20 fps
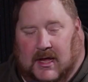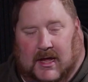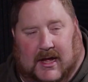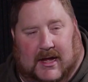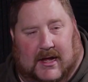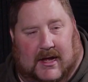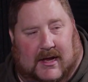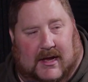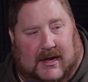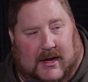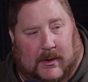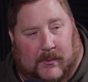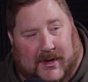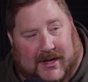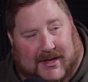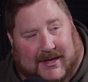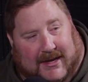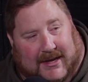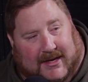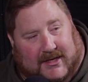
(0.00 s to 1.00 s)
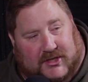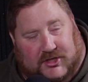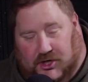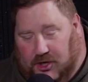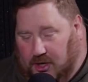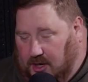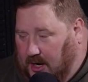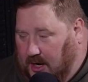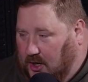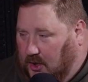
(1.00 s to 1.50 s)
and we need
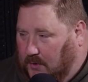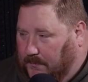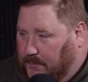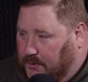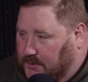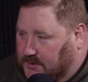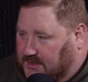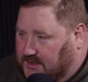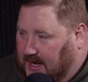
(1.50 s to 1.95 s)
your help.